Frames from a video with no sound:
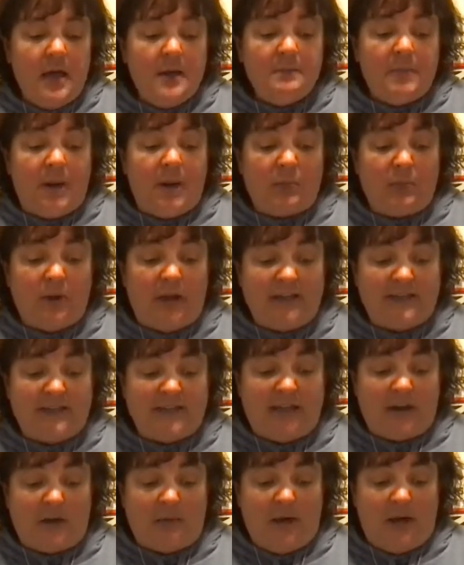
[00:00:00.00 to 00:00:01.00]
My red
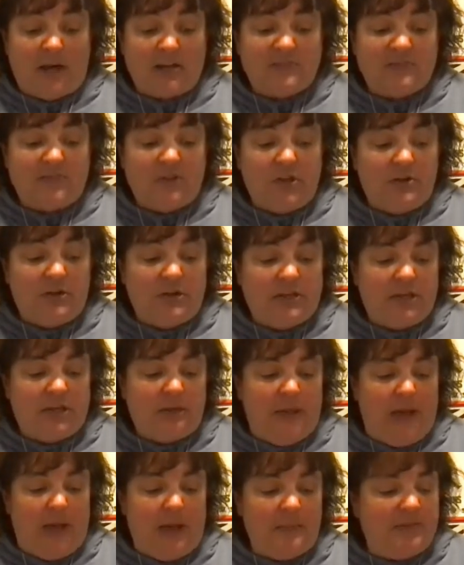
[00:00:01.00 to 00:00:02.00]
tackle box floated
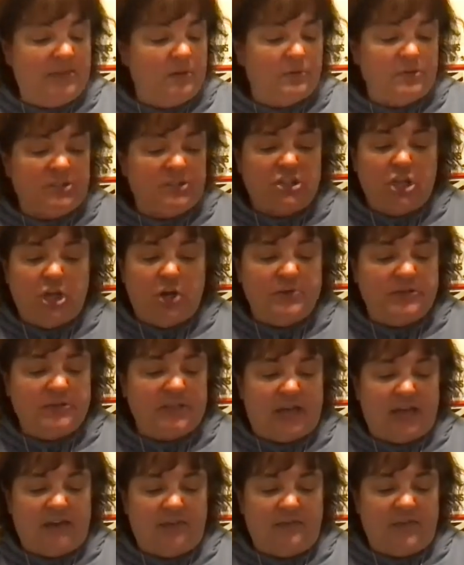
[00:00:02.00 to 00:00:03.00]
nearby, but there was no
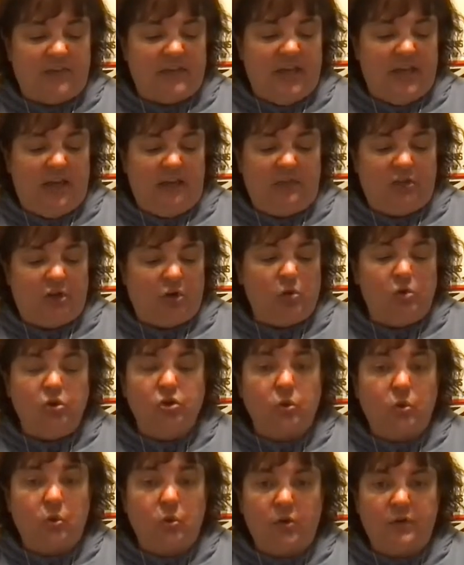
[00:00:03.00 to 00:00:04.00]
sign of the net, the
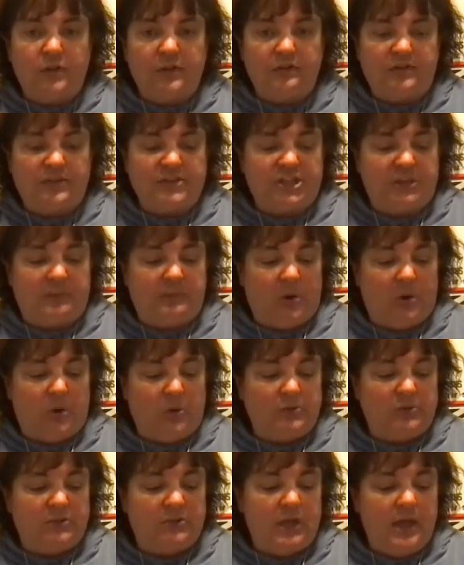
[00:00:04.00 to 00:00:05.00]
cooler, or the fishing
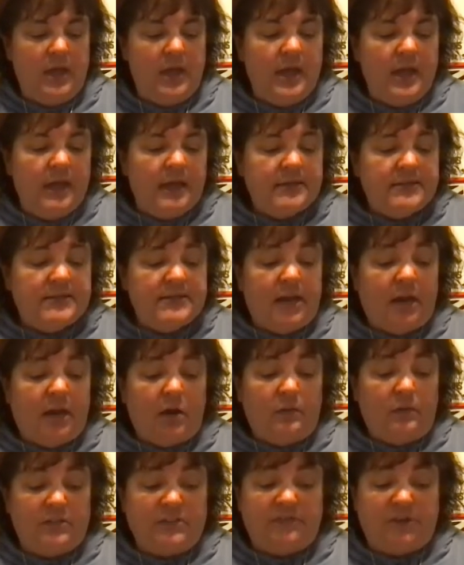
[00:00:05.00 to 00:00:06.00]
poles. Tara
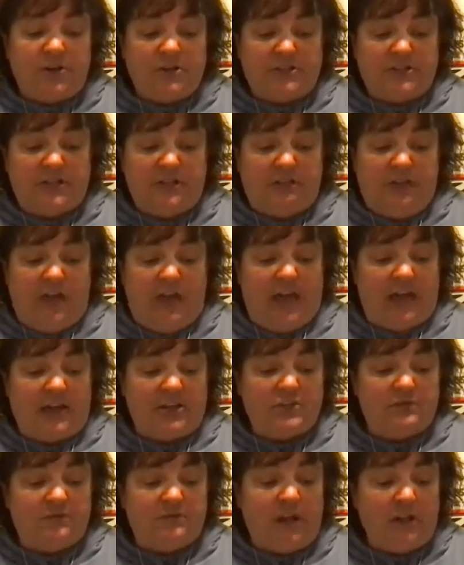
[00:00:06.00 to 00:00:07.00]
was first down the
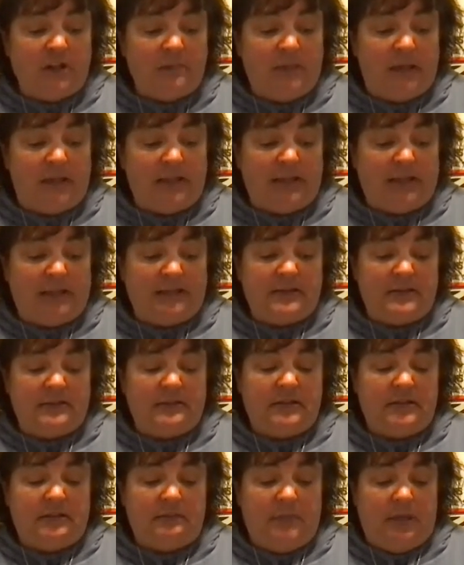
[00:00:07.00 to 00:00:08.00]
hatch, followed by Landon,
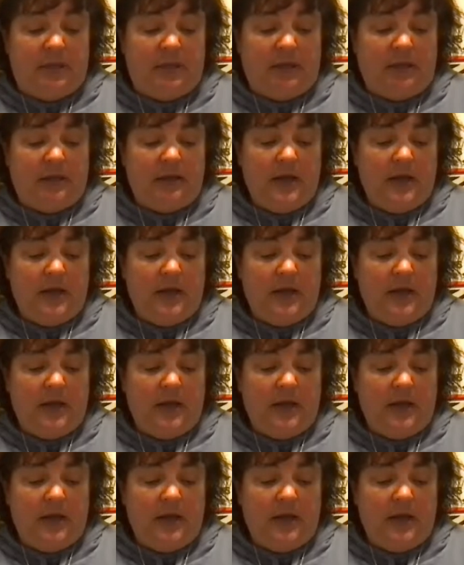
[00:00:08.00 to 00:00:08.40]
then me.